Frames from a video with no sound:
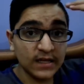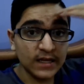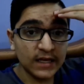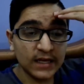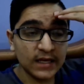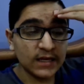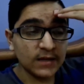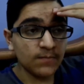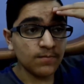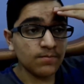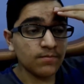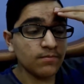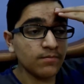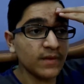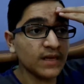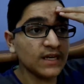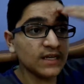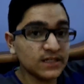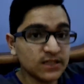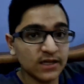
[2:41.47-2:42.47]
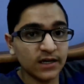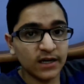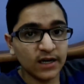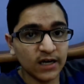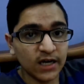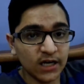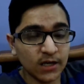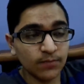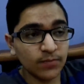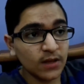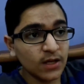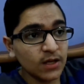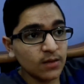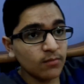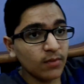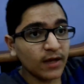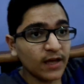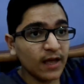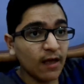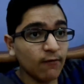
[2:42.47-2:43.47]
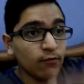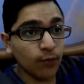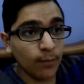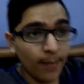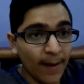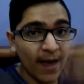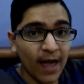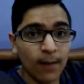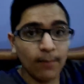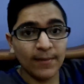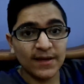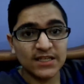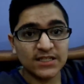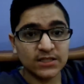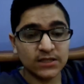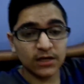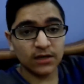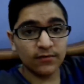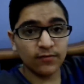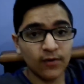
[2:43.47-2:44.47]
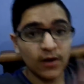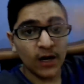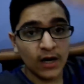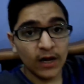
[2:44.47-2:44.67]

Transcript: um, many time because I have to pack my stuff